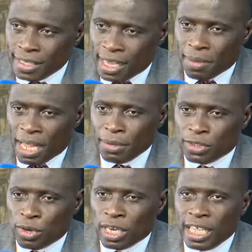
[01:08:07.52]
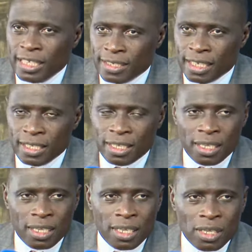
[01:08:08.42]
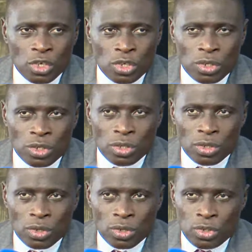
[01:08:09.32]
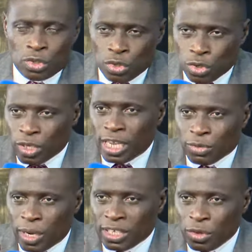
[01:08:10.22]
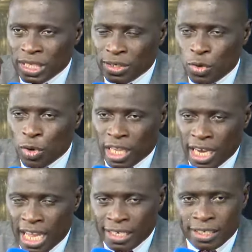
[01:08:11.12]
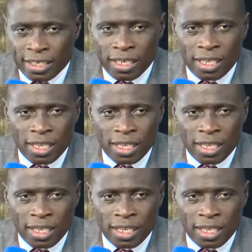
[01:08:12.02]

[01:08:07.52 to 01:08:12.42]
Sometimes it's not easy to know that what you are looking at